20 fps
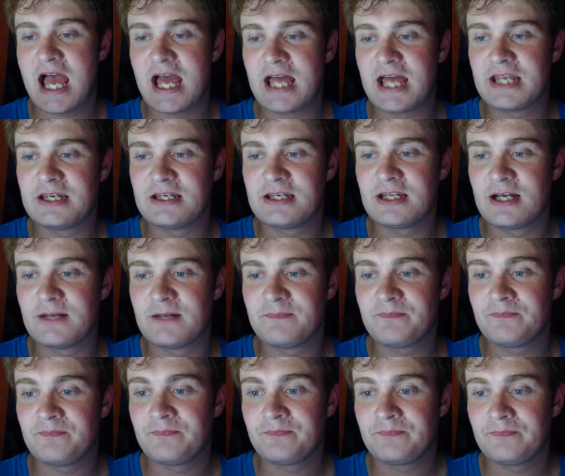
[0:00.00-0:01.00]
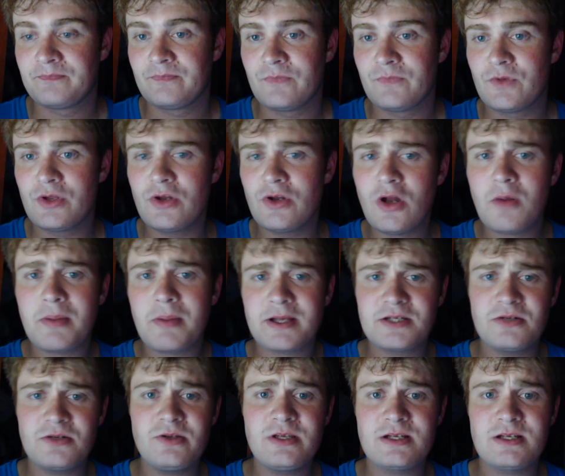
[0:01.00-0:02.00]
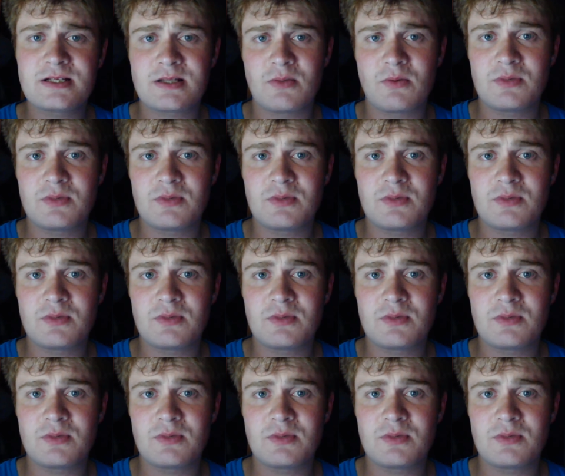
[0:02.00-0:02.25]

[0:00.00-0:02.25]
And, you know, by 2 years